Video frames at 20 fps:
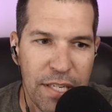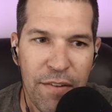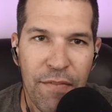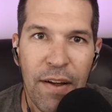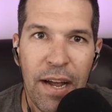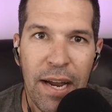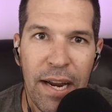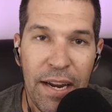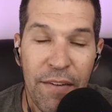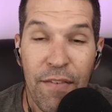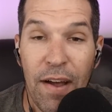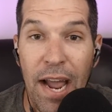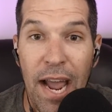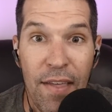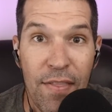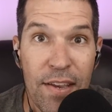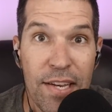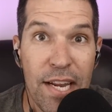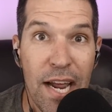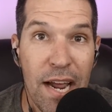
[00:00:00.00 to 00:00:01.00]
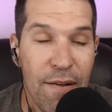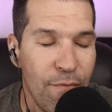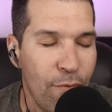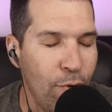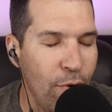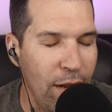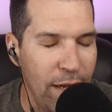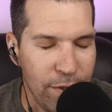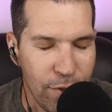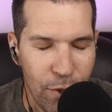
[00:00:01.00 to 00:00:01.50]
If I had the time
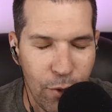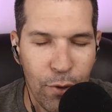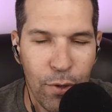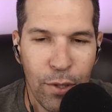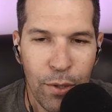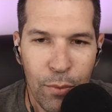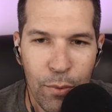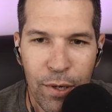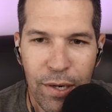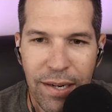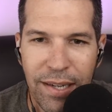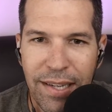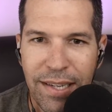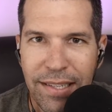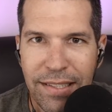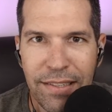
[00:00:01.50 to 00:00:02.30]
for it, I totally would.